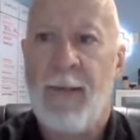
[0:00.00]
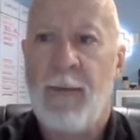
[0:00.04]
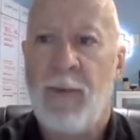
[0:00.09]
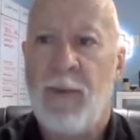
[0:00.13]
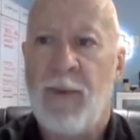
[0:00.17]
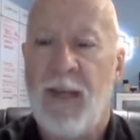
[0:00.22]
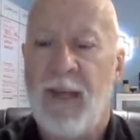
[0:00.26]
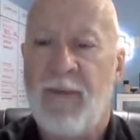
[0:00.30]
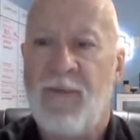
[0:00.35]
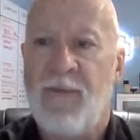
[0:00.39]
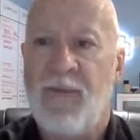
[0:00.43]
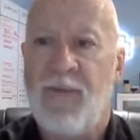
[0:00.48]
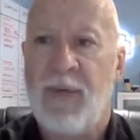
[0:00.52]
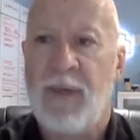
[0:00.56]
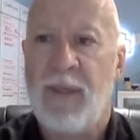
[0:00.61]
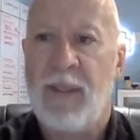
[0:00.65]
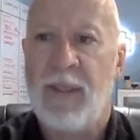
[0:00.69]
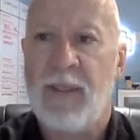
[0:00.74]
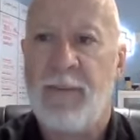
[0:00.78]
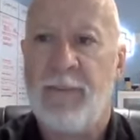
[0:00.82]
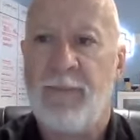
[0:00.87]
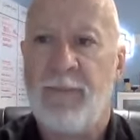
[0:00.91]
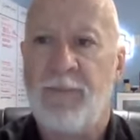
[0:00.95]
We have
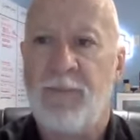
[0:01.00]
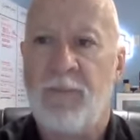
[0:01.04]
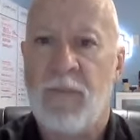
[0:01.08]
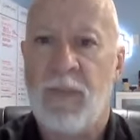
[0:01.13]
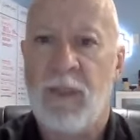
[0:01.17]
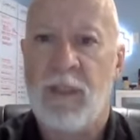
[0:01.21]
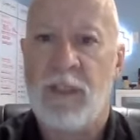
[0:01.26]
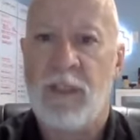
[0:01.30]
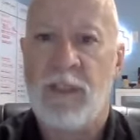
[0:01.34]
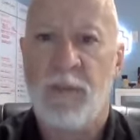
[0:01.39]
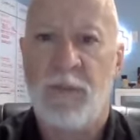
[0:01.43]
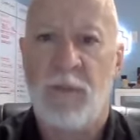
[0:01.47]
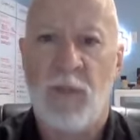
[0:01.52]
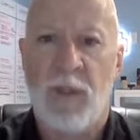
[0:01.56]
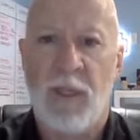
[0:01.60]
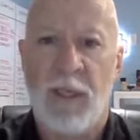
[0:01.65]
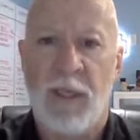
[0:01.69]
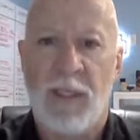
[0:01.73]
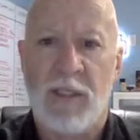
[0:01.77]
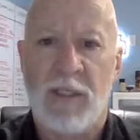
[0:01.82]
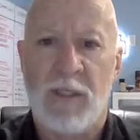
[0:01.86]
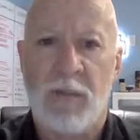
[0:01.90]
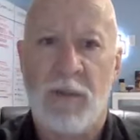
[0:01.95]
uh, some new
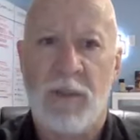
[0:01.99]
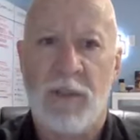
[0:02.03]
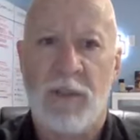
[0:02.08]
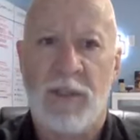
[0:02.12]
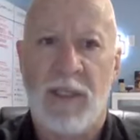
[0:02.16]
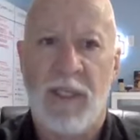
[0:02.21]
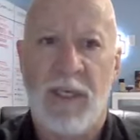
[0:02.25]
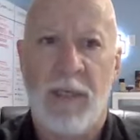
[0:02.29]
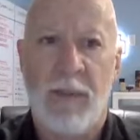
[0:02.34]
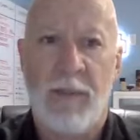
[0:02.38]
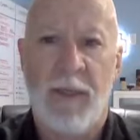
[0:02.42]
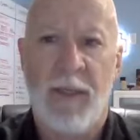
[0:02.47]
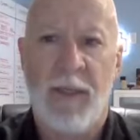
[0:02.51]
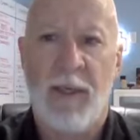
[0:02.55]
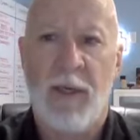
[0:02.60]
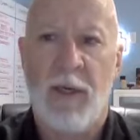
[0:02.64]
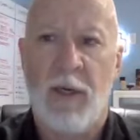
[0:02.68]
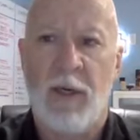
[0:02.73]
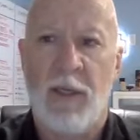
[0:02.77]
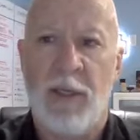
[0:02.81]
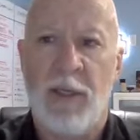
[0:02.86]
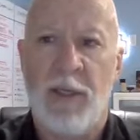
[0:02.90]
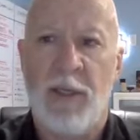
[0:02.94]
customers coming
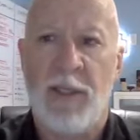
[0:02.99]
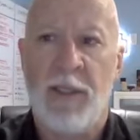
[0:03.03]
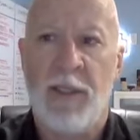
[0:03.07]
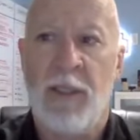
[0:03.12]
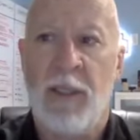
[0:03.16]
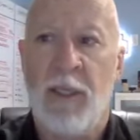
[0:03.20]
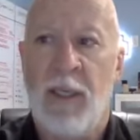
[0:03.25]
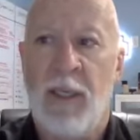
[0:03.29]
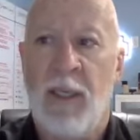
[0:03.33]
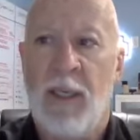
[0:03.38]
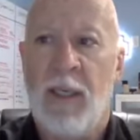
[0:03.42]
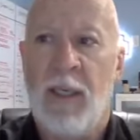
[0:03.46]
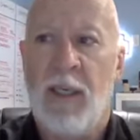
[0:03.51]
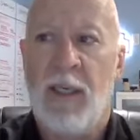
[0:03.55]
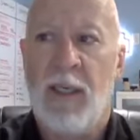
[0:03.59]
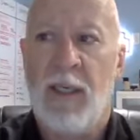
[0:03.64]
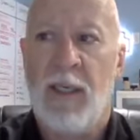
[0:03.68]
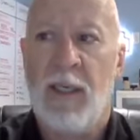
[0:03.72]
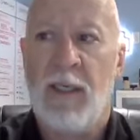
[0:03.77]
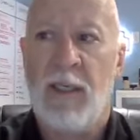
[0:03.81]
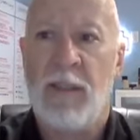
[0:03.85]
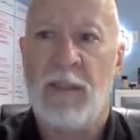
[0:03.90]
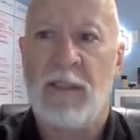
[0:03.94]
on, uh,
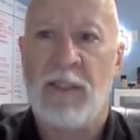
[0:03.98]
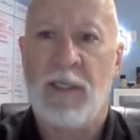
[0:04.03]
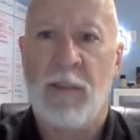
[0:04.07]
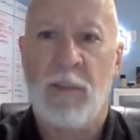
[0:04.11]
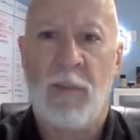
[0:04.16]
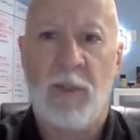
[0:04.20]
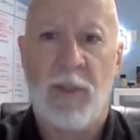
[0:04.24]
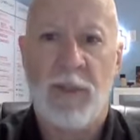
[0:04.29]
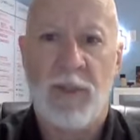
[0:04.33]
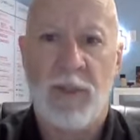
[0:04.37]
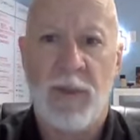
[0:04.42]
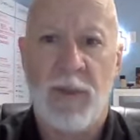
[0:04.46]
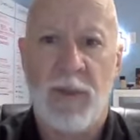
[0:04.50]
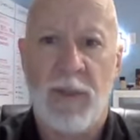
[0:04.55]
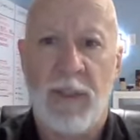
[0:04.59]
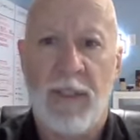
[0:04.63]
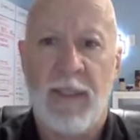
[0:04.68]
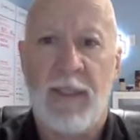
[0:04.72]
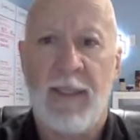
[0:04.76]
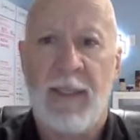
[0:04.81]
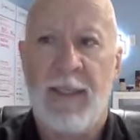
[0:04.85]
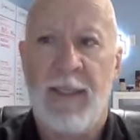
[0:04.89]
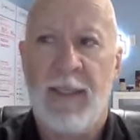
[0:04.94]
someone
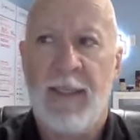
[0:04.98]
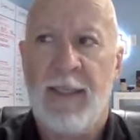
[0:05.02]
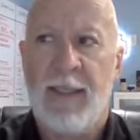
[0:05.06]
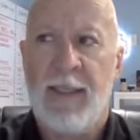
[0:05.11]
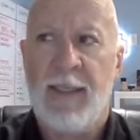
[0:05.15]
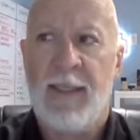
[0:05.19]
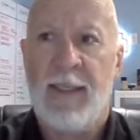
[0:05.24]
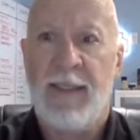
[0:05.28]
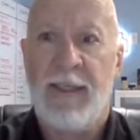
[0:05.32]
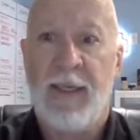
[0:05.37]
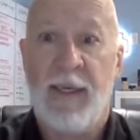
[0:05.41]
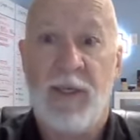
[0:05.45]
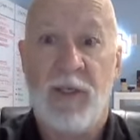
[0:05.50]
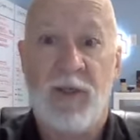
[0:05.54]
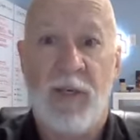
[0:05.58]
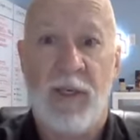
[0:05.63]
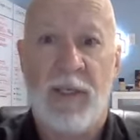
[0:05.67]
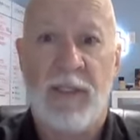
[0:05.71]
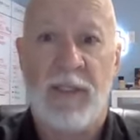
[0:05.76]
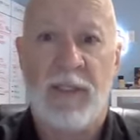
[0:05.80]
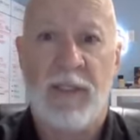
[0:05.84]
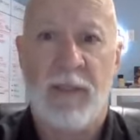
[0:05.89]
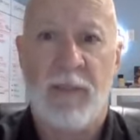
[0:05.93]
doing an
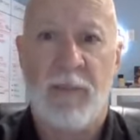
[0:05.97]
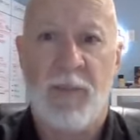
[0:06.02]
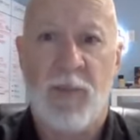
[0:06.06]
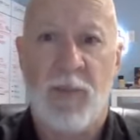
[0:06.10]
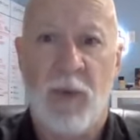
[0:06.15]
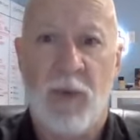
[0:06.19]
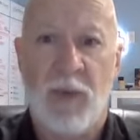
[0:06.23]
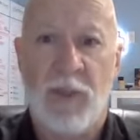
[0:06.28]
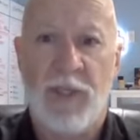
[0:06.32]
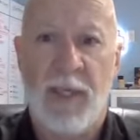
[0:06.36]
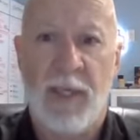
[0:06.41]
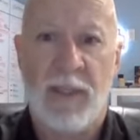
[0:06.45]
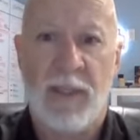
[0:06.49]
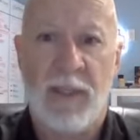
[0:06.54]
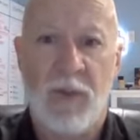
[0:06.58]
interesting project.